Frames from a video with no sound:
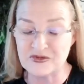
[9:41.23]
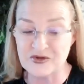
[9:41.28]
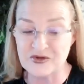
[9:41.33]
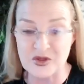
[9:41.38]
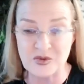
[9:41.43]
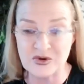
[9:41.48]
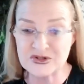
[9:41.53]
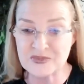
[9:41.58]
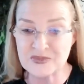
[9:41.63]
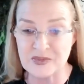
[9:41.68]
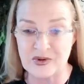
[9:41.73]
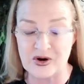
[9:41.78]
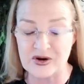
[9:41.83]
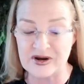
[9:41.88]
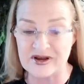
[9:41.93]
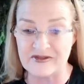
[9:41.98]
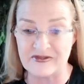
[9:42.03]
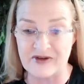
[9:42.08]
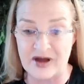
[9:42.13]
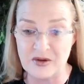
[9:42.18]
for the most part,
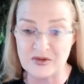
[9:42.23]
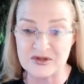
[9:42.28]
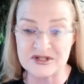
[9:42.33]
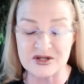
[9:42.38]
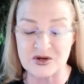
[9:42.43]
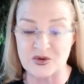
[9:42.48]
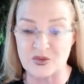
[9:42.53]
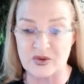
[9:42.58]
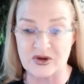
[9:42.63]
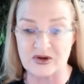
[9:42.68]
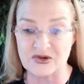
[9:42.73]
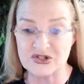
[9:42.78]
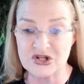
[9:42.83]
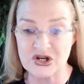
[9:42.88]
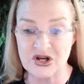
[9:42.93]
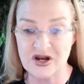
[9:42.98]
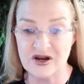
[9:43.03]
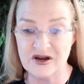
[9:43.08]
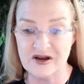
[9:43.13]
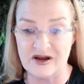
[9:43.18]
if I was in a
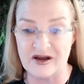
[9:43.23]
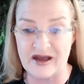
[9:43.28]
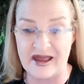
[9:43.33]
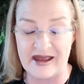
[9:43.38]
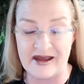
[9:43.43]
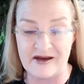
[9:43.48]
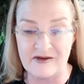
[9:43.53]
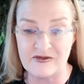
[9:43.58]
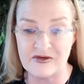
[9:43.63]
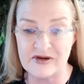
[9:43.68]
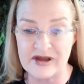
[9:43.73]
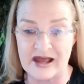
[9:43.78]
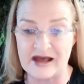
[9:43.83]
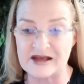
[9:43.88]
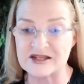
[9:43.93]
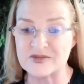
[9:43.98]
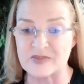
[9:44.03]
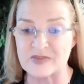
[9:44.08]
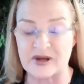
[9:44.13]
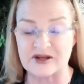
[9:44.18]
wheelchair, every
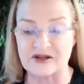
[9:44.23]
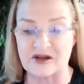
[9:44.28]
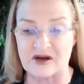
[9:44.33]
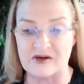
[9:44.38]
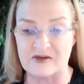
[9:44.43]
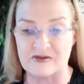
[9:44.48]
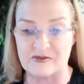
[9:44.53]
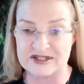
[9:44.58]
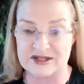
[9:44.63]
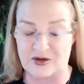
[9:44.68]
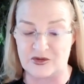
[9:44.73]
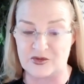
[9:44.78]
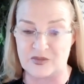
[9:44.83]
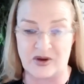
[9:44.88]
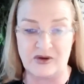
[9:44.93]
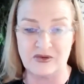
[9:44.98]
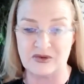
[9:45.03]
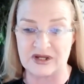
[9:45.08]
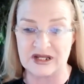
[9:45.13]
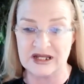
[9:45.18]
aspect of South
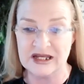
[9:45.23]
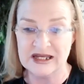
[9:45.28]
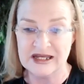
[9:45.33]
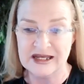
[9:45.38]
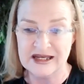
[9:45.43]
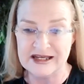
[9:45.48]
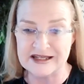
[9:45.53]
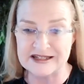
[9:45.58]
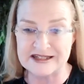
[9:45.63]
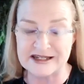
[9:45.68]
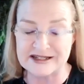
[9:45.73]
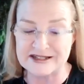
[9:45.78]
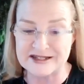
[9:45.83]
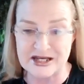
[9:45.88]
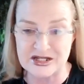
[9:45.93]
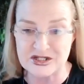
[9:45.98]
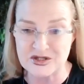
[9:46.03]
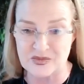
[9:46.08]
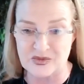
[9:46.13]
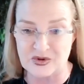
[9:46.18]
Mountain is
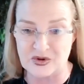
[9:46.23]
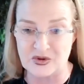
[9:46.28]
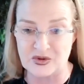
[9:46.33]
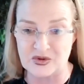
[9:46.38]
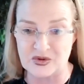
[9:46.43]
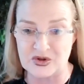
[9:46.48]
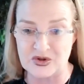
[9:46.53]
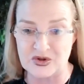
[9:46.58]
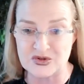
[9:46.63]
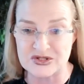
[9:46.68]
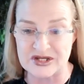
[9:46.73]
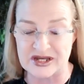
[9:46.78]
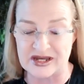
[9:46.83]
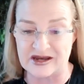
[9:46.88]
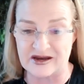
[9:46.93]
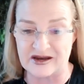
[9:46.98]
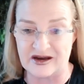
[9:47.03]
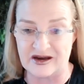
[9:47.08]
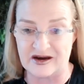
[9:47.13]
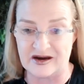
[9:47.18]
accessible
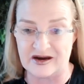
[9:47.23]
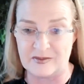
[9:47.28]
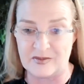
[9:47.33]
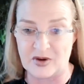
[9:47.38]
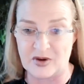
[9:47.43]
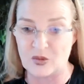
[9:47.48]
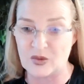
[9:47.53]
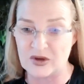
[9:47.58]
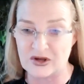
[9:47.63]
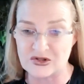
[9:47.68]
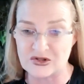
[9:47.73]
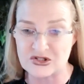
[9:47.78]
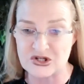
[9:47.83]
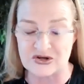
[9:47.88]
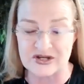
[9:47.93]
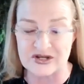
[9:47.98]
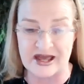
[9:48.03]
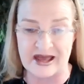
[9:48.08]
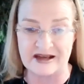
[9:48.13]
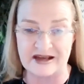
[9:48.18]
using a wheelchair
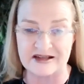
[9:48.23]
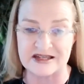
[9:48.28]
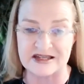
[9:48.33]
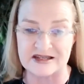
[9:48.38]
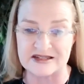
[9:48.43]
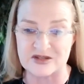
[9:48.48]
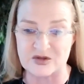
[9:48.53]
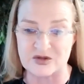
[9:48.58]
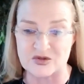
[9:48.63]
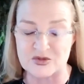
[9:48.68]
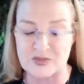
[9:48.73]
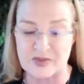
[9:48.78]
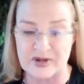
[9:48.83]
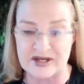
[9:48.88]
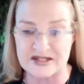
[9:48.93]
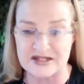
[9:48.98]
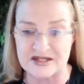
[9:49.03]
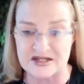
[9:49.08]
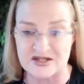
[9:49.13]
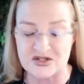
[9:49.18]
to access those
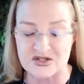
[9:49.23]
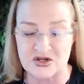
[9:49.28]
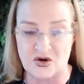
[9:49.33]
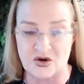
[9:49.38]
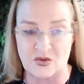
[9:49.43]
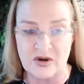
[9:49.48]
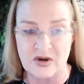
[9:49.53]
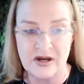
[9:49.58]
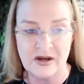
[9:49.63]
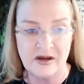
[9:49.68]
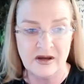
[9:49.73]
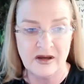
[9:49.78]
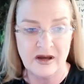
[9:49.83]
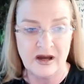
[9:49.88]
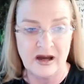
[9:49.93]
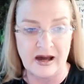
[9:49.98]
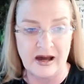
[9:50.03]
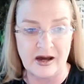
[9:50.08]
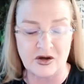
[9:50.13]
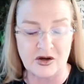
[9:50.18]
spaces. So
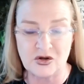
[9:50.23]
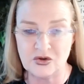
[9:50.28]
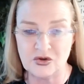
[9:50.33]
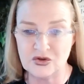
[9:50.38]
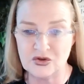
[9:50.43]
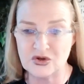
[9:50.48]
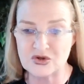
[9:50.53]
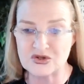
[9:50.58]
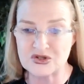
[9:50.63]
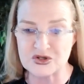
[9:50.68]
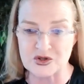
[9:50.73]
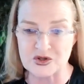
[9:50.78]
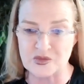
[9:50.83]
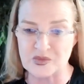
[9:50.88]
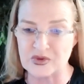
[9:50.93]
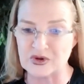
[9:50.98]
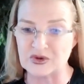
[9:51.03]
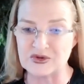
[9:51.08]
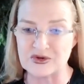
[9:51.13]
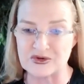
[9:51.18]
kudos to the
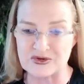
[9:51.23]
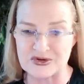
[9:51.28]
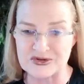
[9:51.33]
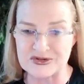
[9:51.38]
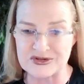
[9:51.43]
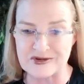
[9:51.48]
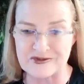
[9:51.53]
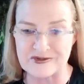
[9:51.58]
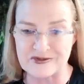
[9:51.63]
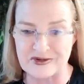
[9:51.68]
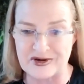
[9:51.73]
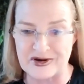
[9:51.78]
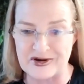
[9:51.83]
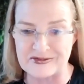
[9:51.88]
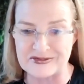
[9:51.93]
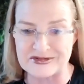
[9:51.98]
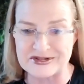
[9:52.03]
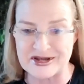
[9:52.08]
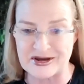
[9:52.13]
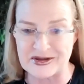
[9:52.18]
builders of
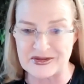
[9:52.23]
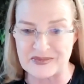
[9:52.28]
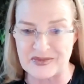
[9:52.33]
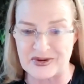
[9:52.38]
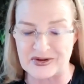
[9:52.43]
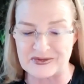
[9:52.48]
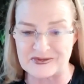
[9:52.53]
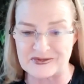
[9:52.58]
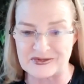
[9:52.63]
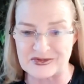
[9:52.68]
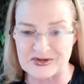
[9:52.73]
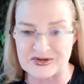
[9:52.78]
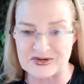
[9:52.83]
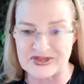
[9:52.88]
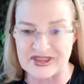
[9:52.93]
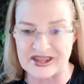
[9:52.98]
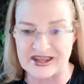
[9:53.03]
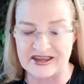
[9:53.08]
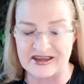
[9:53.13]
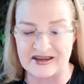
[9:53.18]
South Mountain for
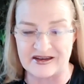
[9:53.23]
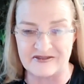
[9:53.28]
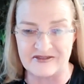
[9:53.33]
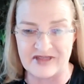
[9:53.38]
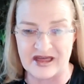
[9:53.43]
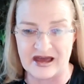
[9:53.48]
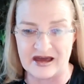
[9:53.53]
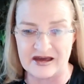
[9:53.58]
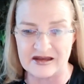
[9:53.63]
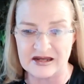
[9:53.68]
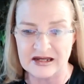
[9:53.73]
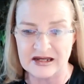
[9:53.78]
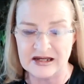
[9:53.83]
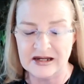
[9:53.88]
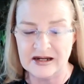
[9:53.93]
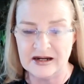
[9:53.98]
thinking of that.